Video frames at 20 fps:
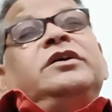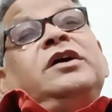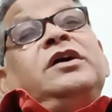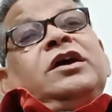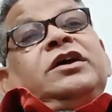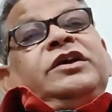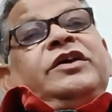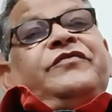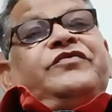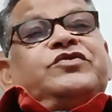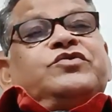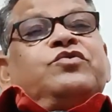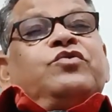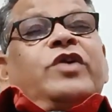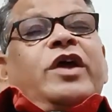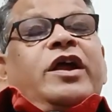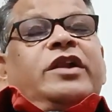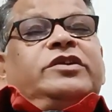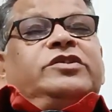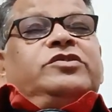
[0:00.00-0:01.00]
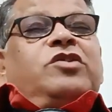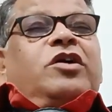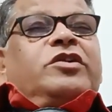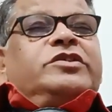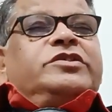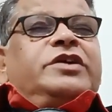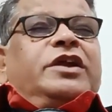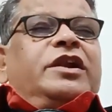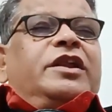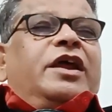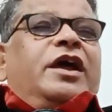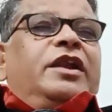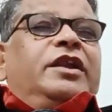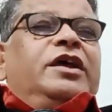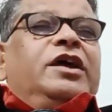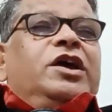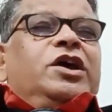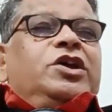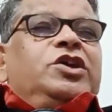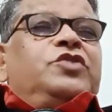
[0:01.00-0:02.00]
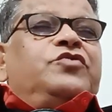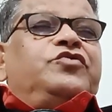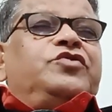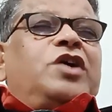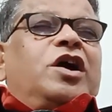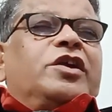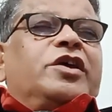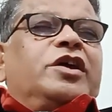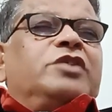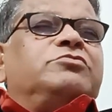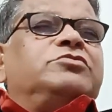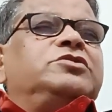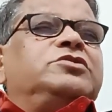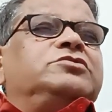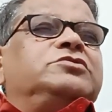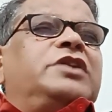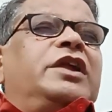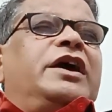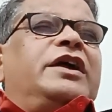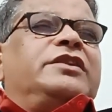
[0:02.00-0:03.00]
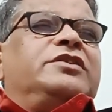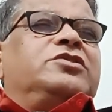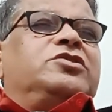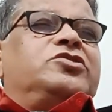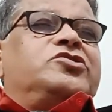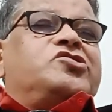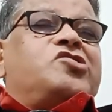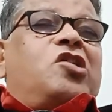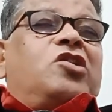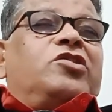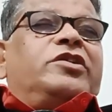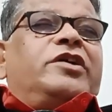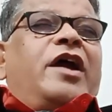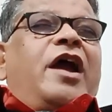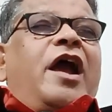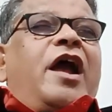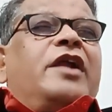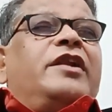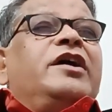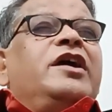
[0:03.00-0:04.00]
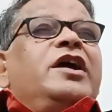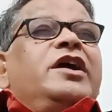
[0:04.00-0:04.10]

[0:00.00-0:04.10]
If students, your children, if you are able to learn shorthand,